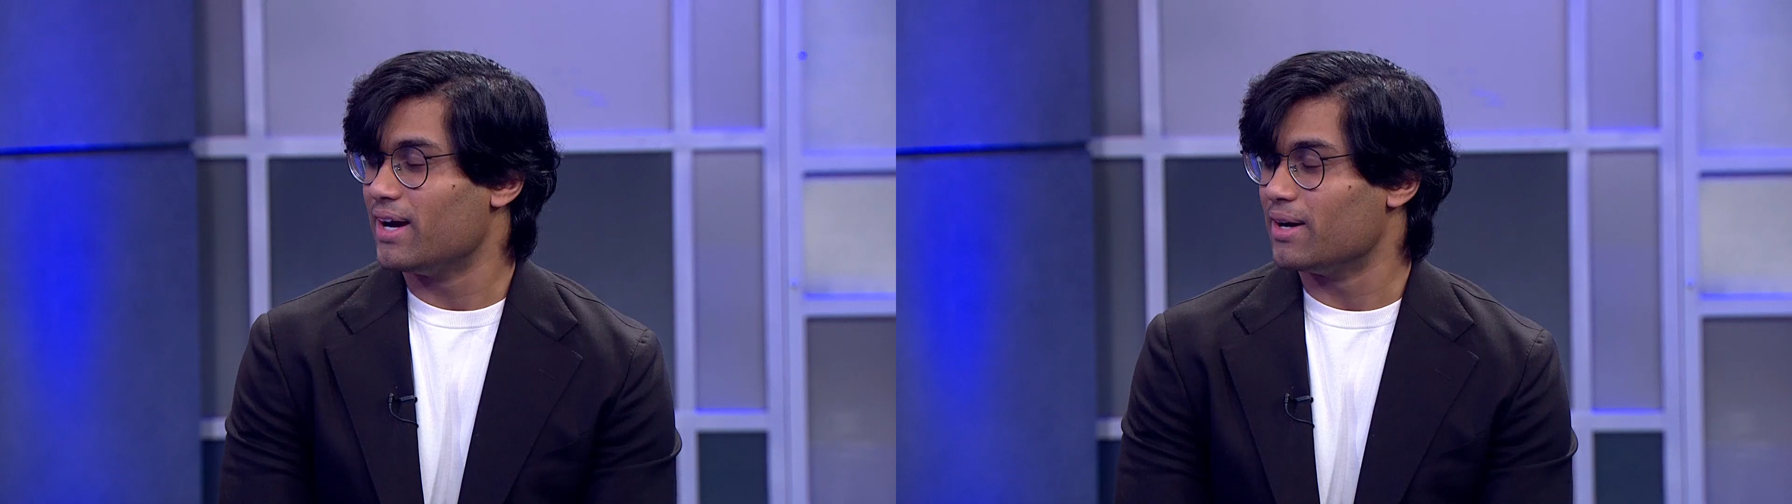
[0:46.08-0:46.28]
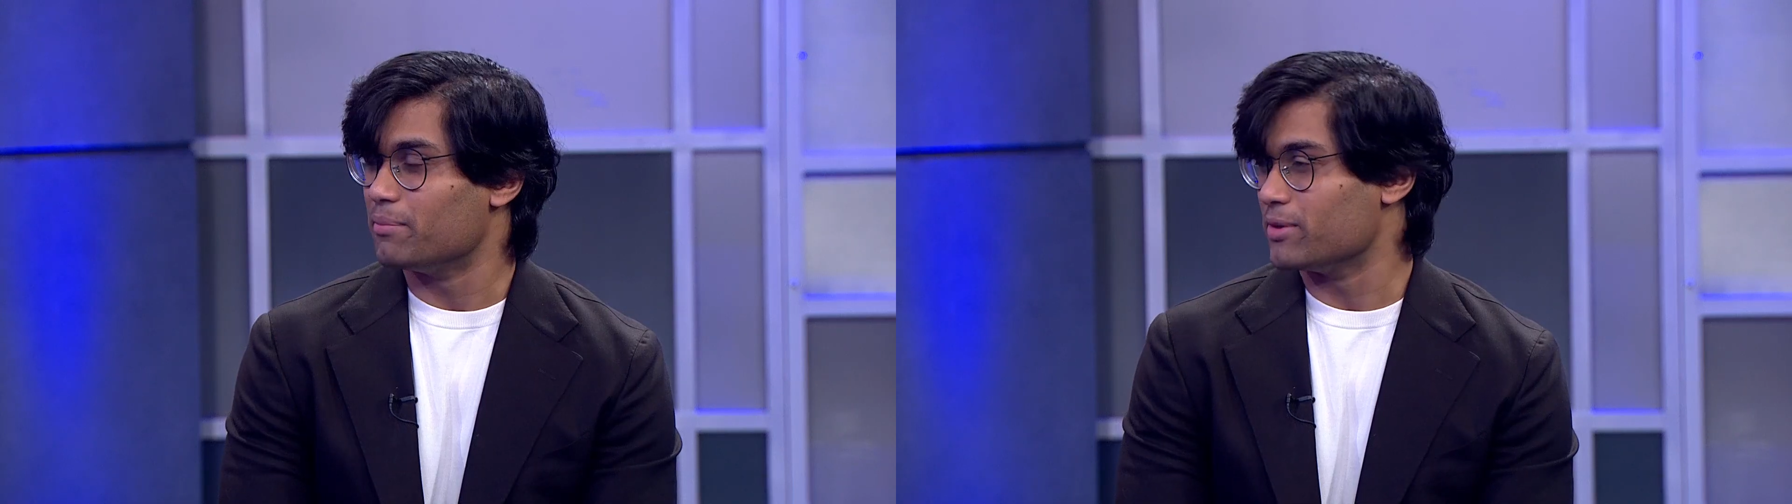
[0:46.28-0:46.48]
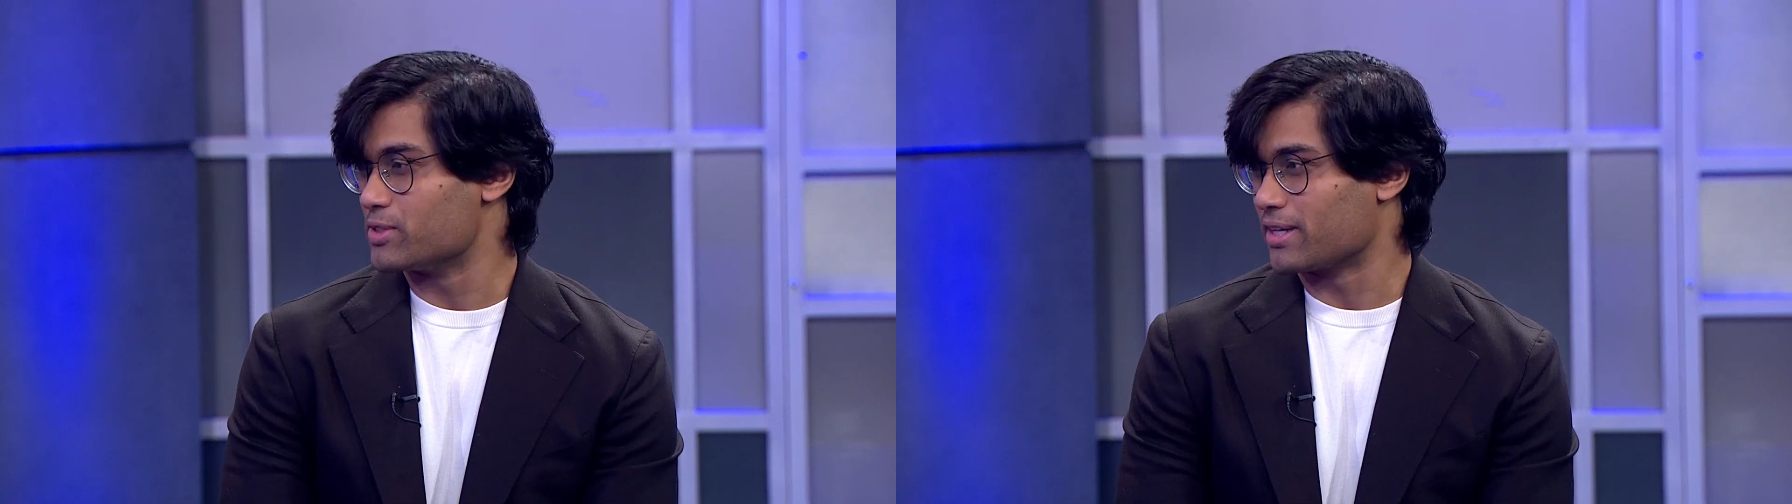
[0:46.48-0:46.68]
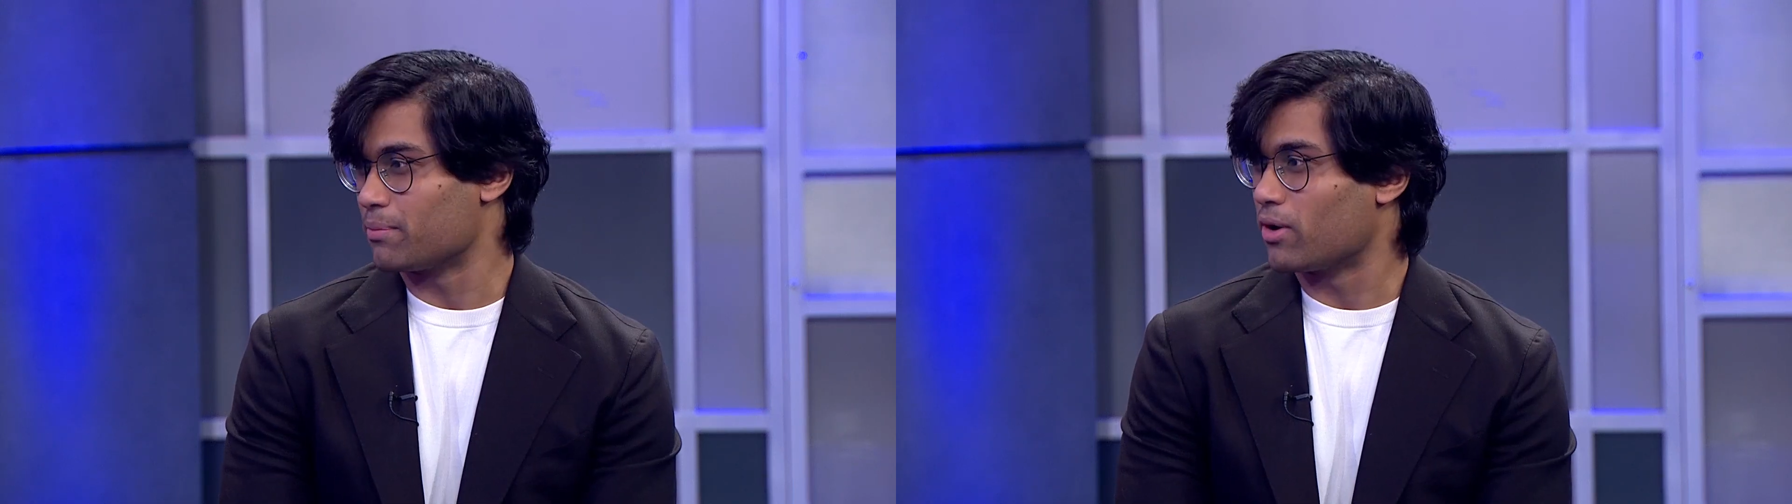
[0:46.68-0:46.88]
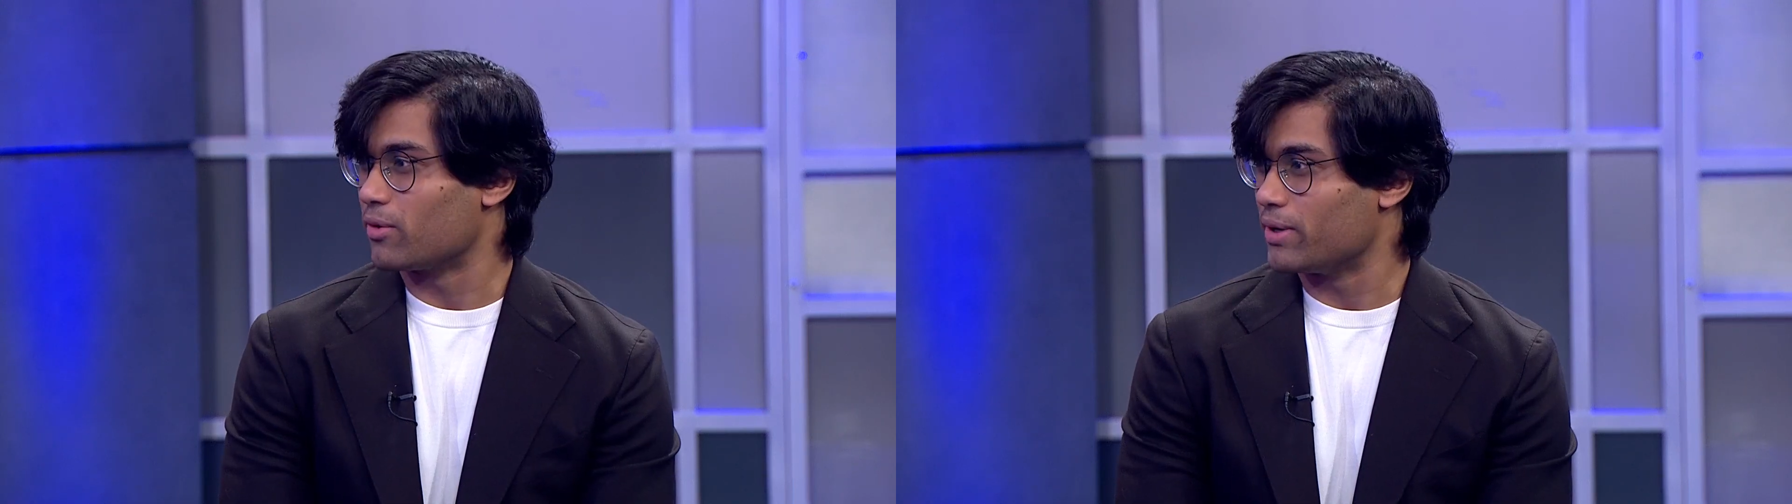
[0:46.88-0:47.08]
Um, but it was like
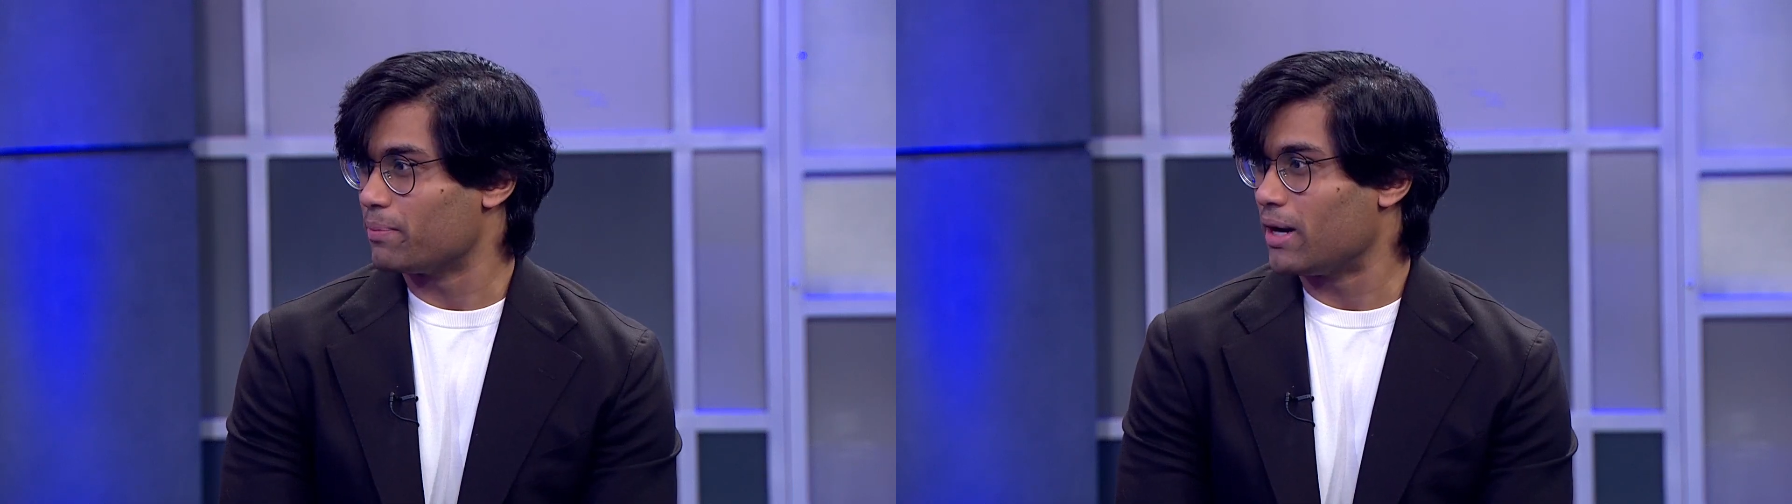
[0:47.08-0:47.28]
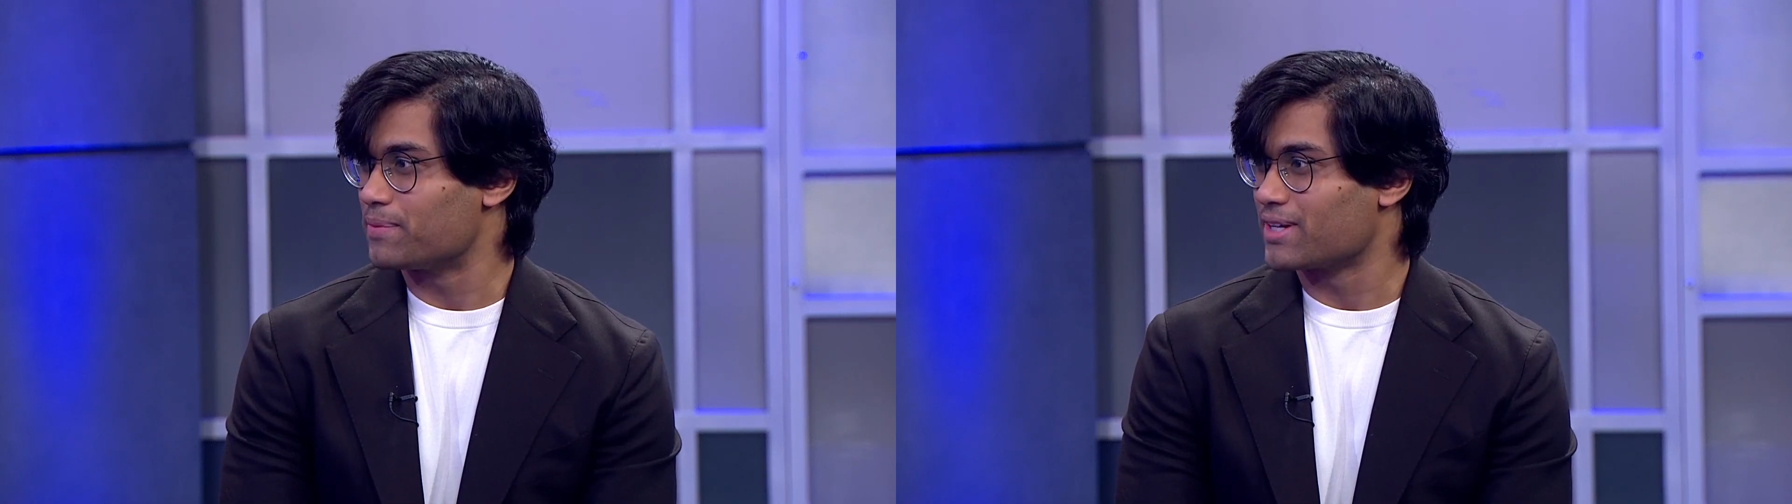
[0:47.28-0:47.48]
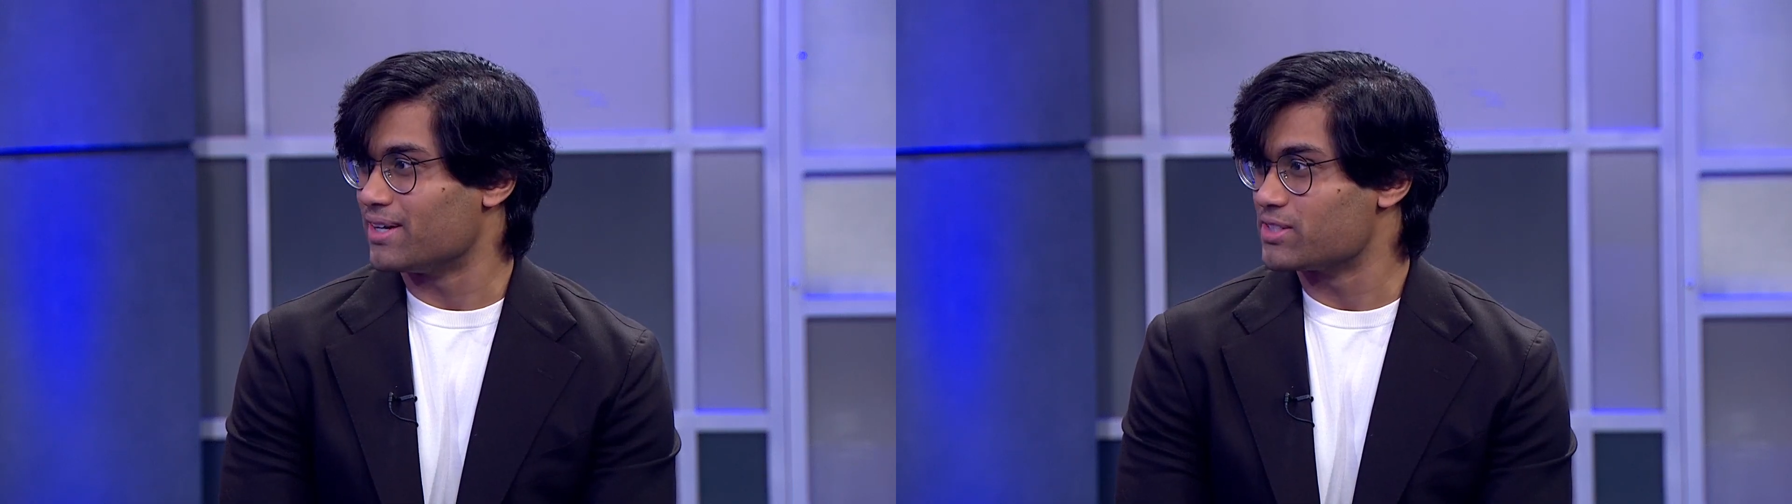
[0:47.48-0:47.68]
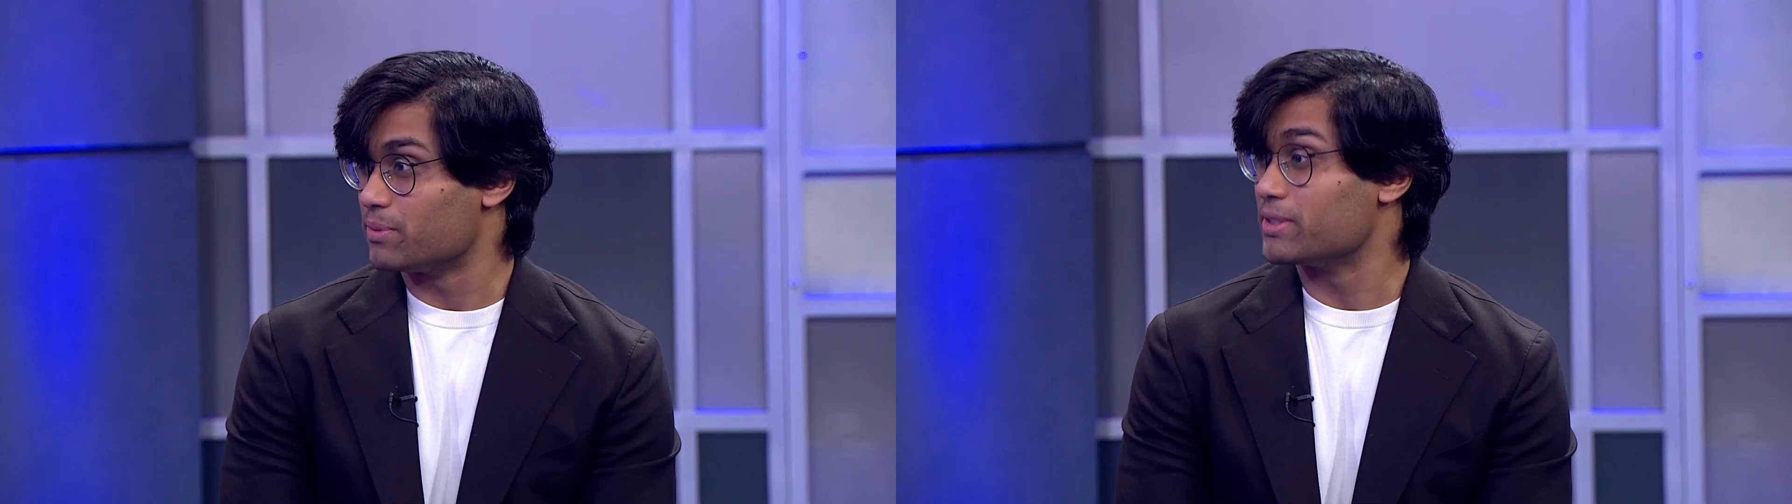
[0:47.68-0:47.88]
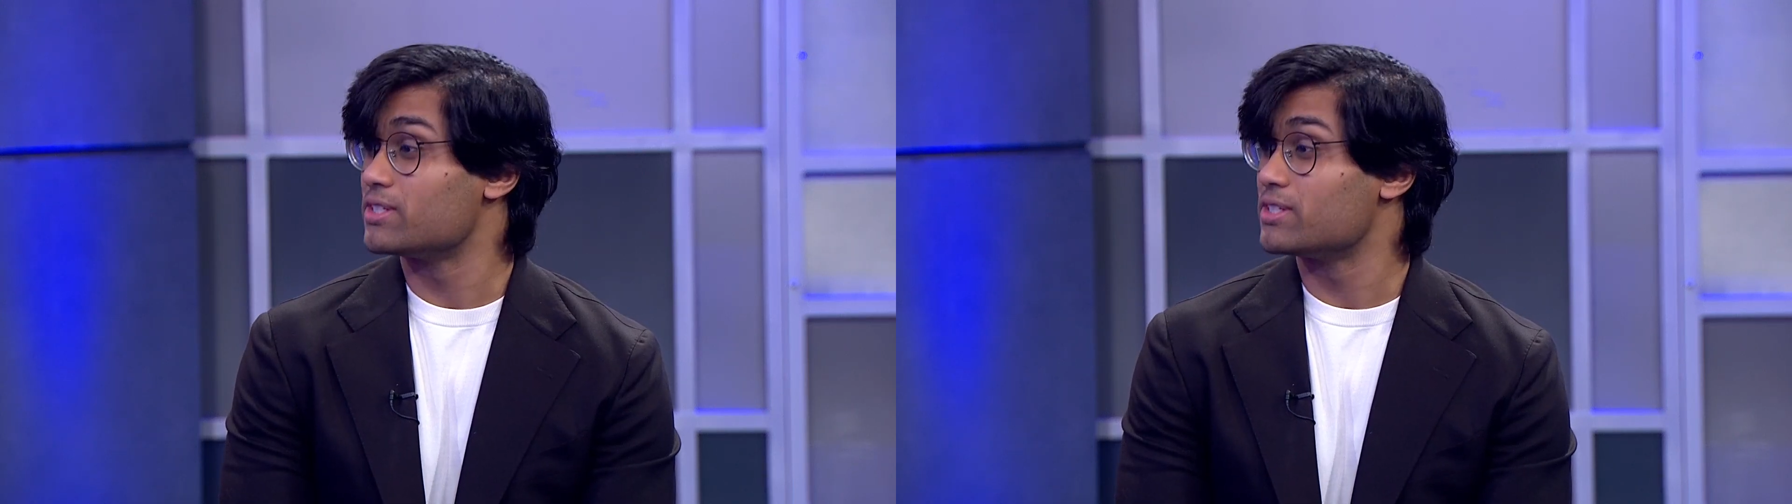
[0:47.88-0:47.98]
a Broadway Pops concert.